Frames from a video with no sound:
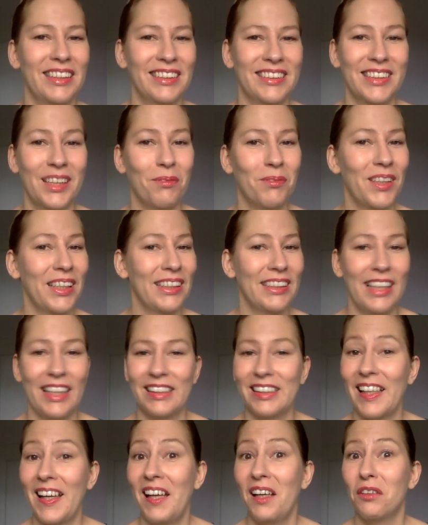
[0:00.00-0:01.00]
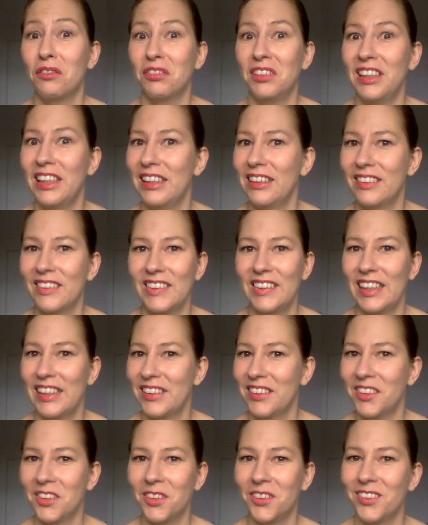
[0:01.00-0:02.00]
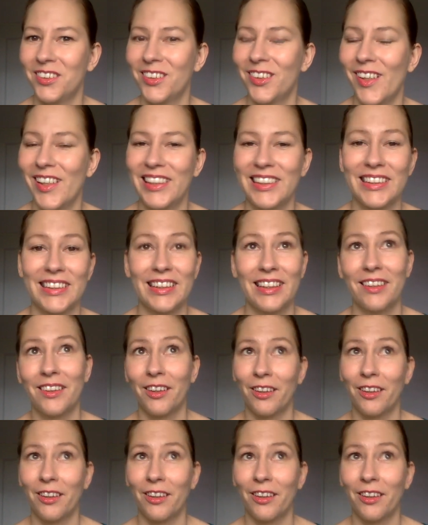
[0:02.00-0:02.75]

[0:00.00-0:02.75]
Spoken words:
something that every internet guru is